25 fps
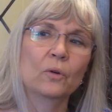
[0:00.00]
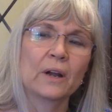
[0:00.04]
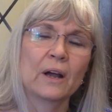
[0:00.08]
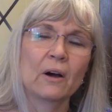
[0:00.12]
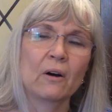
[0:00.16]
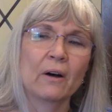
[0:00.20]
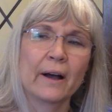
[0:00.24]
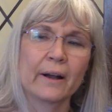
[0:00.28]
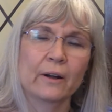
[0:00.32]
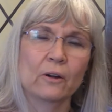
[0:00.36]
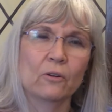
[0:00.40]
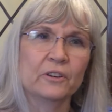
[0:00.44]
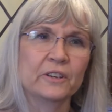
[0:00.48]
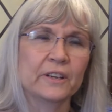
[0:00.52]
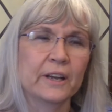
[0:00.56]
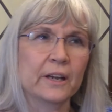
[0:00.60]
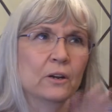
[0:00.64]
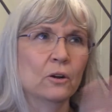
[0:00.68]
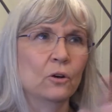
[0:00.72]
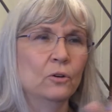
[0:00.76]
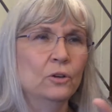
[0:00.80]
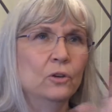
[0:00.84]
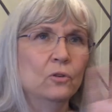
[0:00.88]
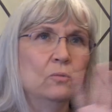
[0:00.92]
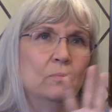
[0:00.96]
Now, of course, I
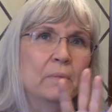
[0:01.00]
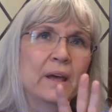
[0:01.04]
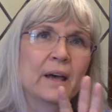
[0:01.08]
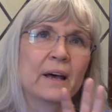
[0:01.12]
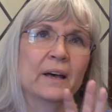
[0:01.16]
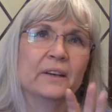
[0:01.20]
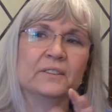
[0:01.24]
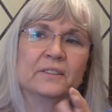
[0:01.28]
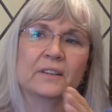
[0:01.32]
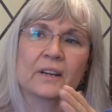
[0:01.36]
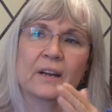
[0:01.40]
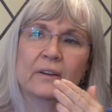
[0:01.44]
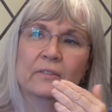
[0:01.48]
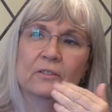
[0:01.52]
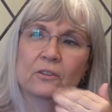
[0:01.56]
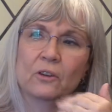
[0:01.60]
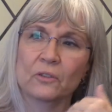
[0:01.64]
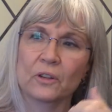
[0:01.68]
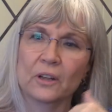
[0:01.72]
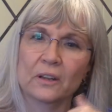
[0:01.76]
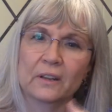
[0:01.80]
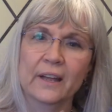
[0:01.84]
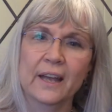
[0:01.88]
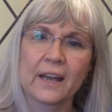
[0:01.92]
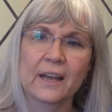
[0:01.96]
know UMass, and I know
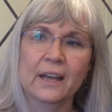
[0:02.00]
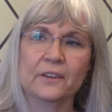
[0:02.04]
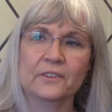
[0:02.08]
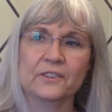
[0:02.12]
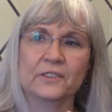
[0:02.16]
the lake.